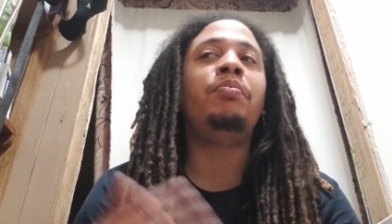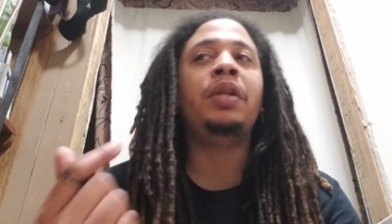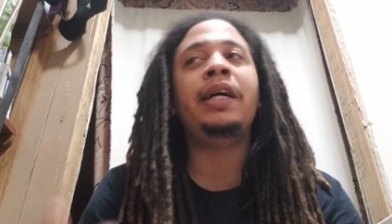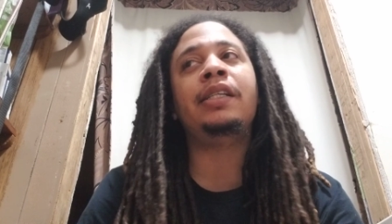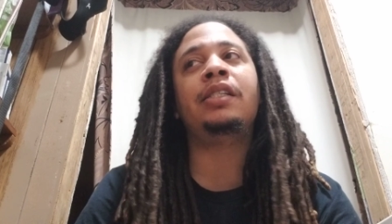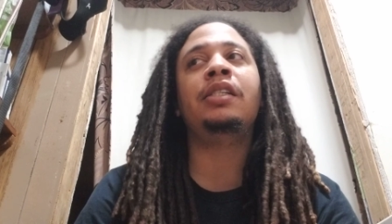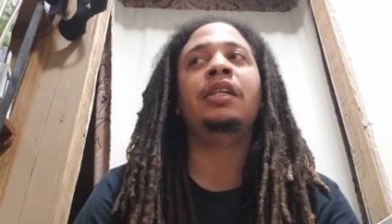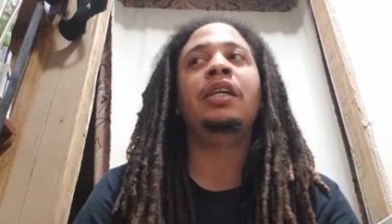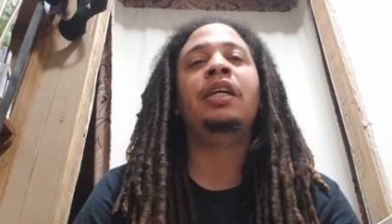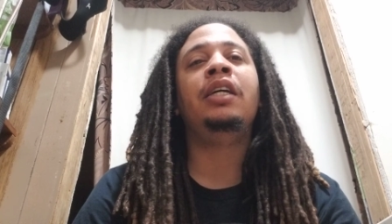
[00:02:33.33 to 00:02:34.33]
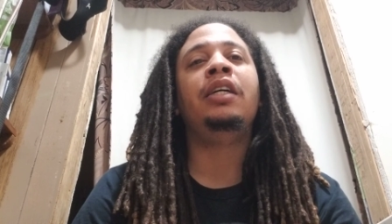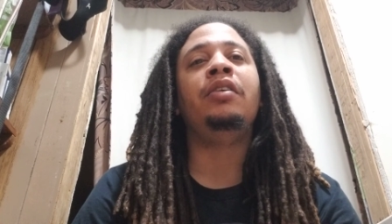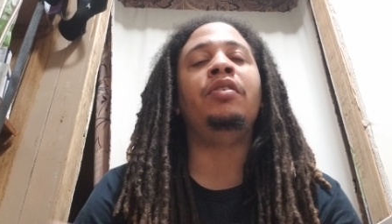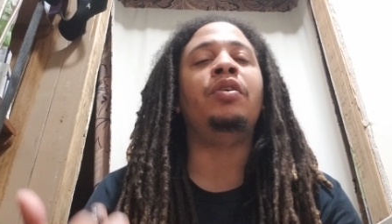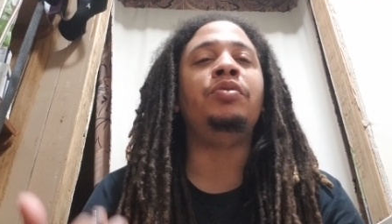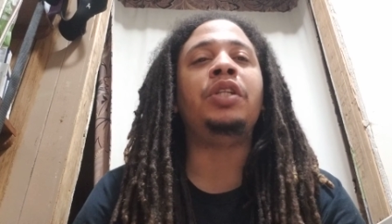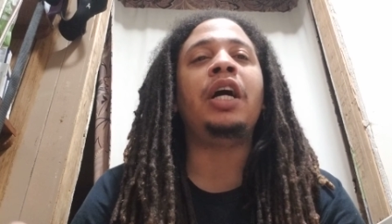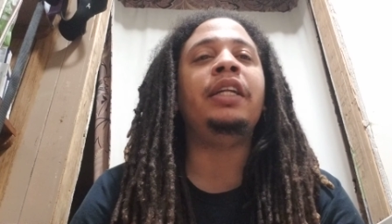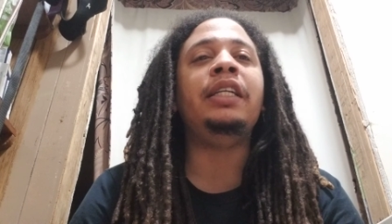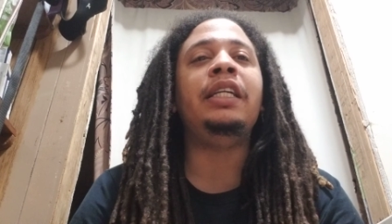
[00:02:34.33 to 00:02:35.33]
Plus, you know,
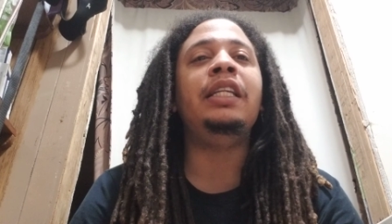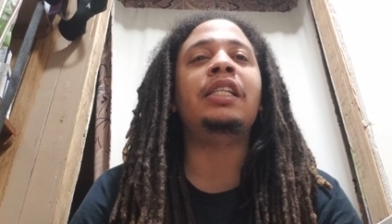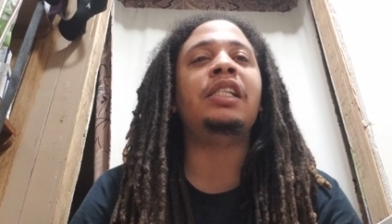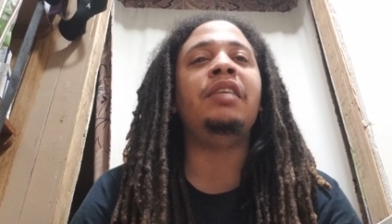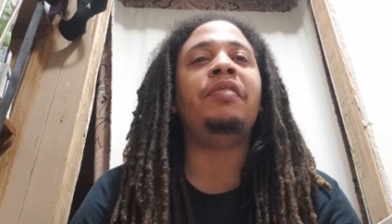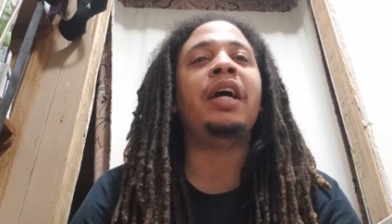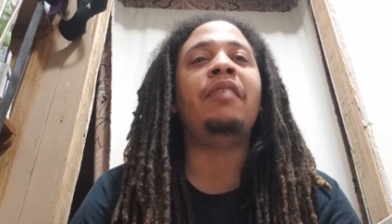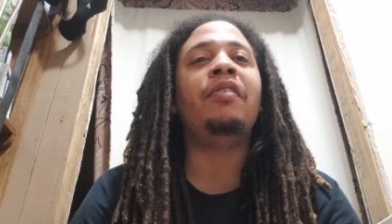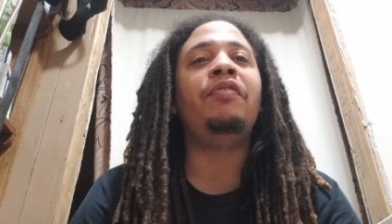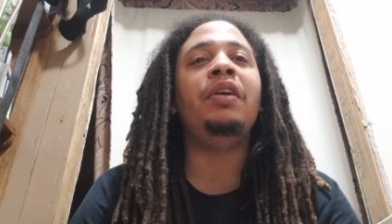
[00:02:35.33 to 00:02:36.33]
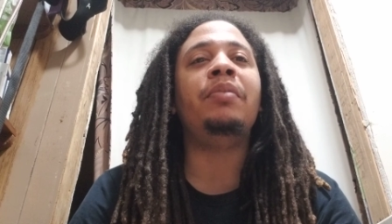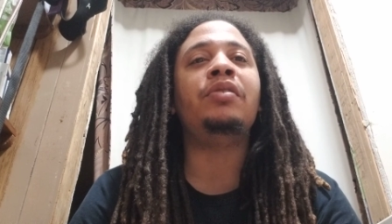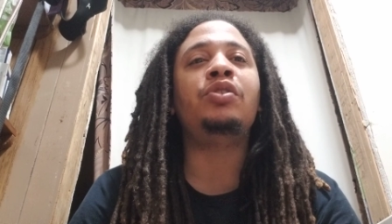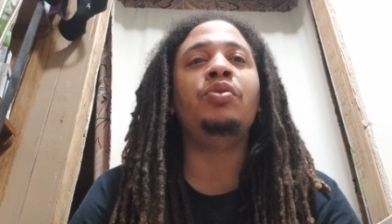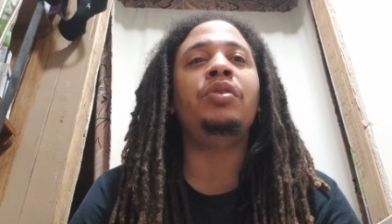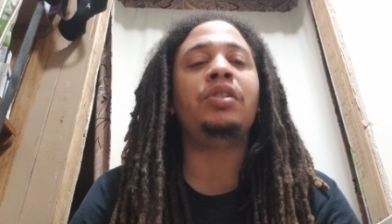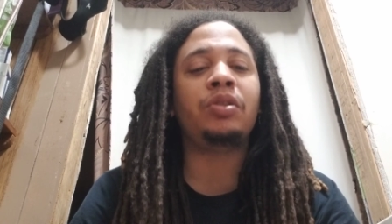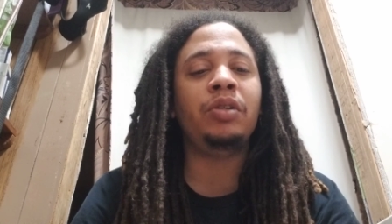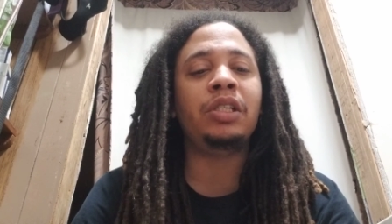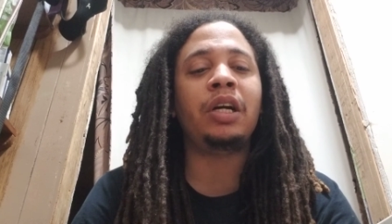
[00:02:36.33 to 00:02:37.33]
Johnny, he doesn't even have a female student,
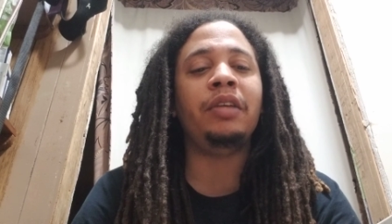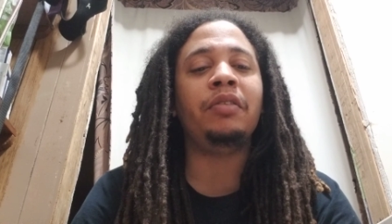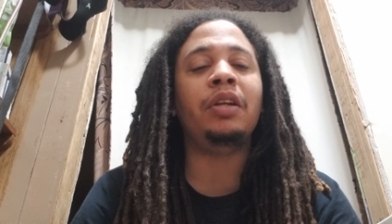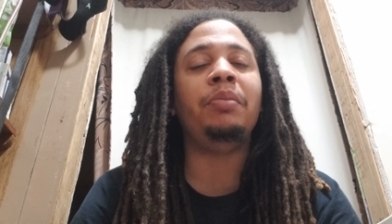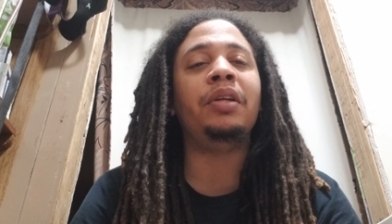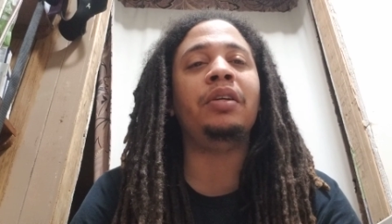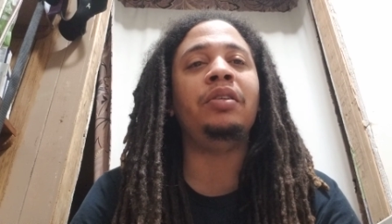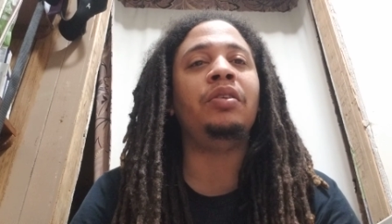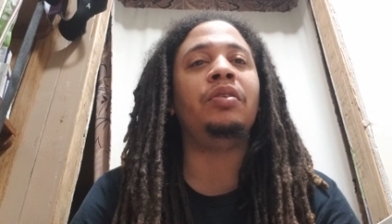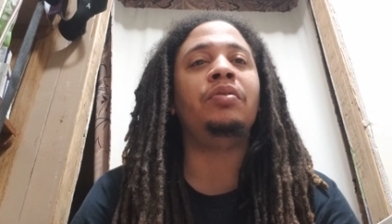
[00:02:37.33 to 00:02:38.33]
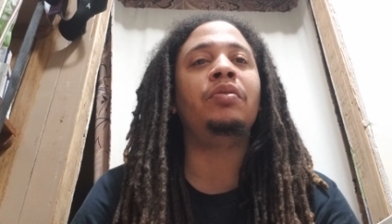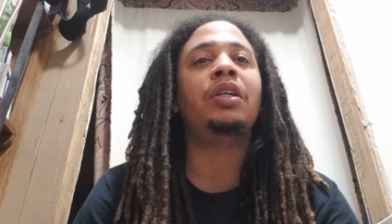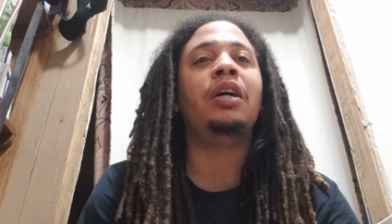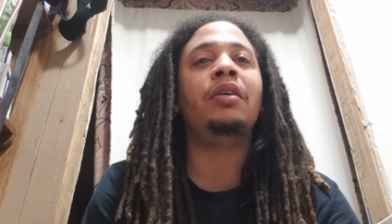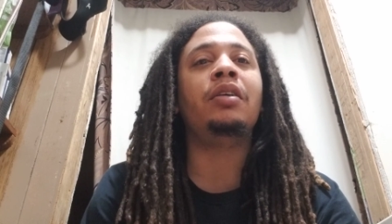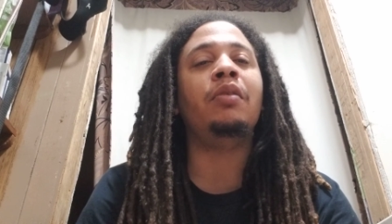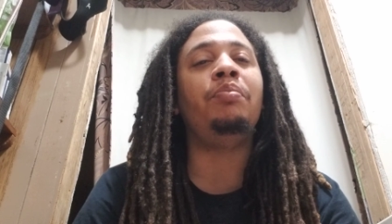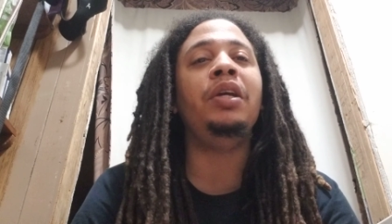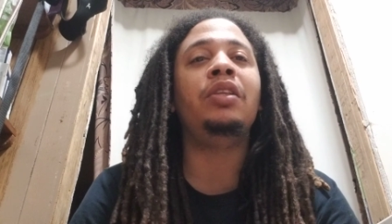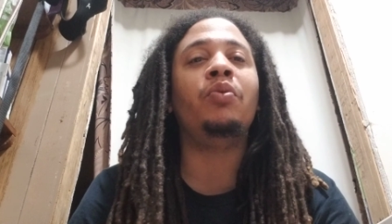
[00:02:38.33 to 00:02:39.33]
so he's not even going to be to, you know, co
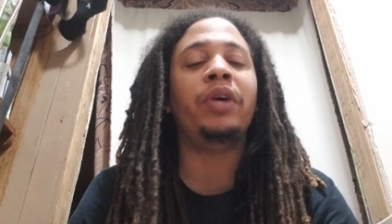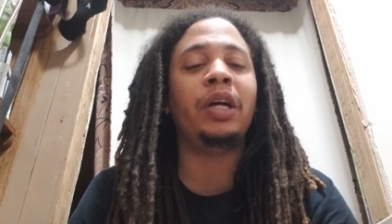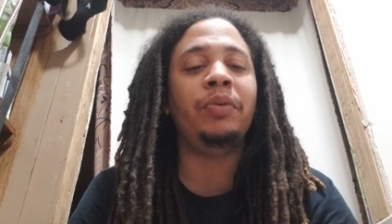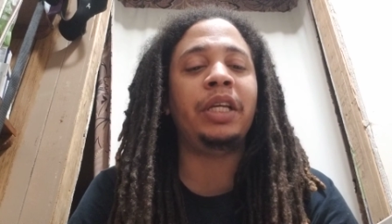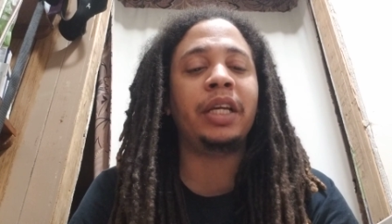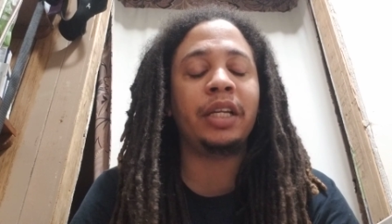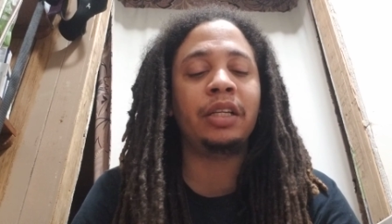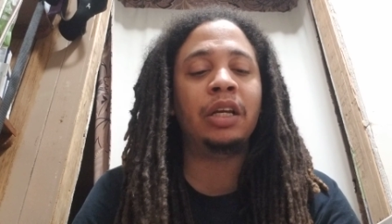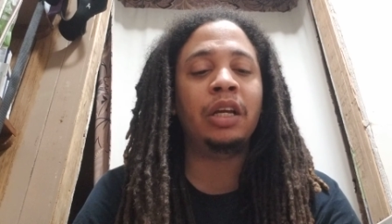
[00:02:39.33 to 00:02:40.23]
compete the way that we can.